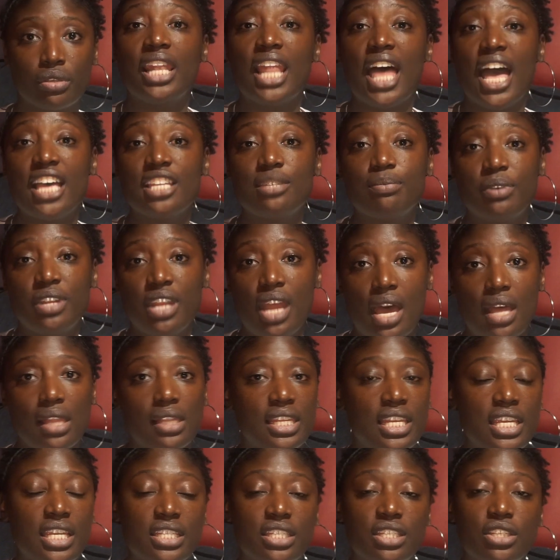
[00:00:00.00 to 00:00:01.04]
Last but not
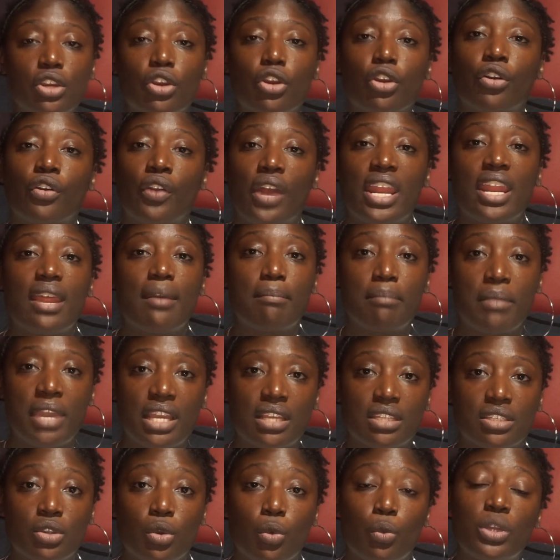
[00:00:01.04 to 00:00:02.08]
least, credit
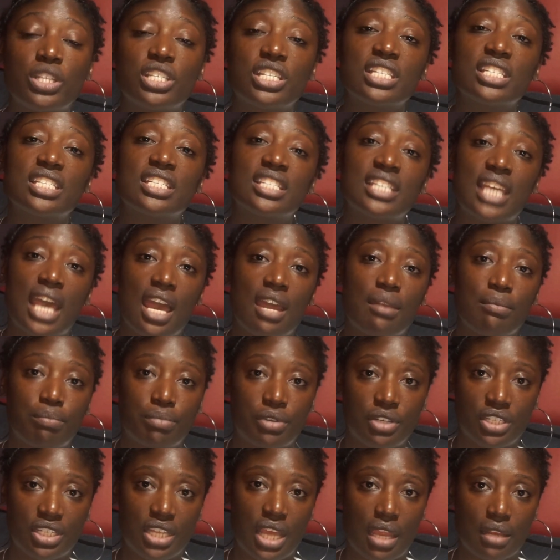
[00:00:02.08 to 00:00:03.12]
mix, which is
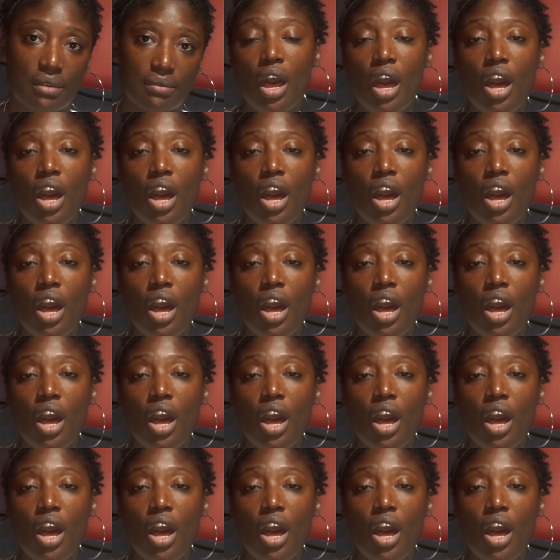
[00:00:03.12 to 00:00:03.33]
10%.